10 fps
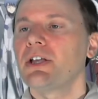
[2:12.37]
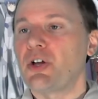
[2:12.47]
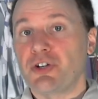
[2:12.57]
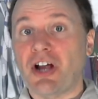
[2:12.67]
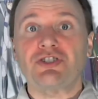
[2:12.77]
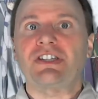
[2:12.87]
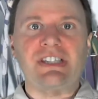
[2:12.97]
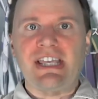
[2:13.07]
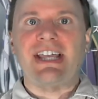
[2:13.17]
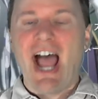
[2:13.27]
You know, you're not just
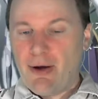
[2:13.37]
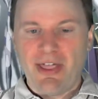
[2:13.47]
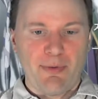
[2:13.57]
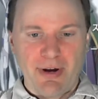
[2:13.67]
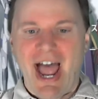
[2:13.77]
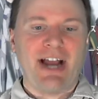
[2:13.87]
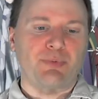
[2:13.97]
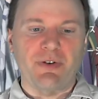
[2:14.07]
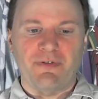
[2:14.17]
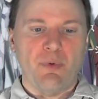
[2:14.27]
seeing how they react
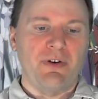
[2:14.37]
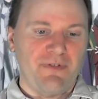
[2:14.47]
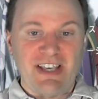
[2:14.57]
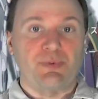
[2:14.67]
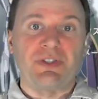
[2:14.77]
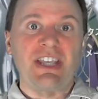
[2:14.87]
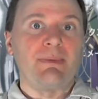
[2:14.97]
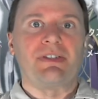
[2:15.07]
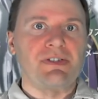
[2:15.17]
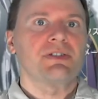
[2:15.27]
when faced with
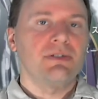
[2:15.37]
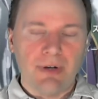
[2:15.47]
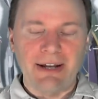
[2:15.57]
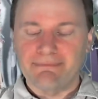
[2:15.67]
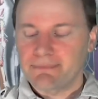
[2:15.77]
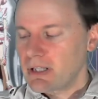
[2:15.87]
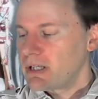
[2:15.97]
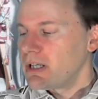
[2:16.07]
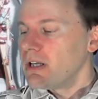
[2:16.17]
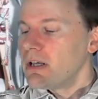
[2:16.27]
demons, right?
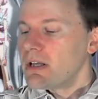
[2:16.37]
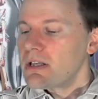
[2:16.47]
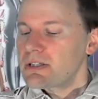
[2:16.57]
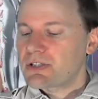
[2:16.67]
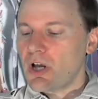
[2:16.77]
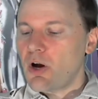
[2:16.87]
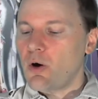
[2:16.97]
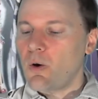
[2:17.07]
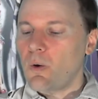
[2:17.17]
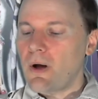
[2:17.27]

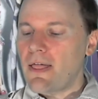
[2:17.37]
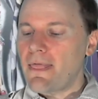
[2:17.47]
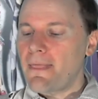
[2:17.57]
So